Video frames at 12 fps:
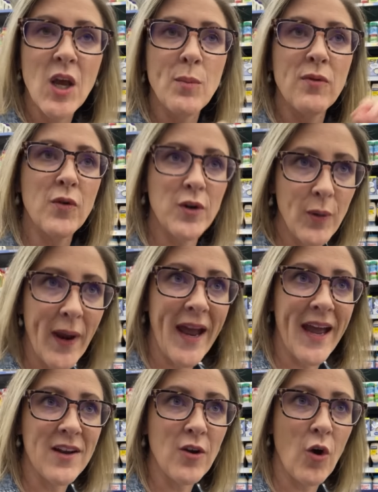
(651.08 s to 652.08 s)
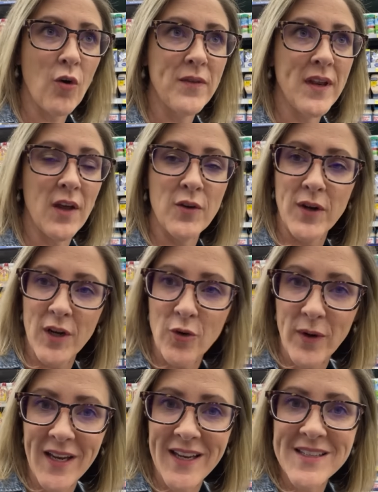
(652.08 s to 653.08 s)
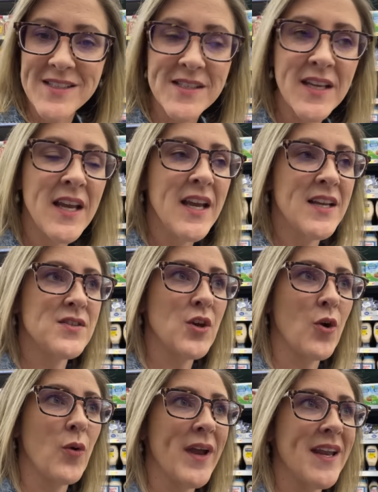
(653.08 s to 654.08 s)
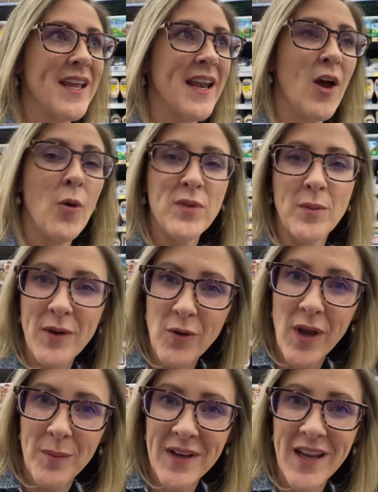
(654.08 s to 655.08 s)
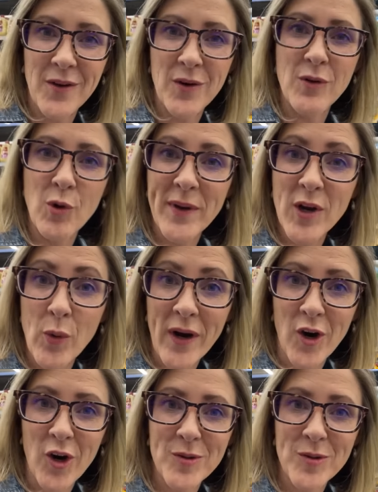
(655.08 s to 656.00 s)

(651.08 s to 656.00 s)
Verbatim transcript: before you add all of the other ingredients. So it can help the meal come together a little bit quicker.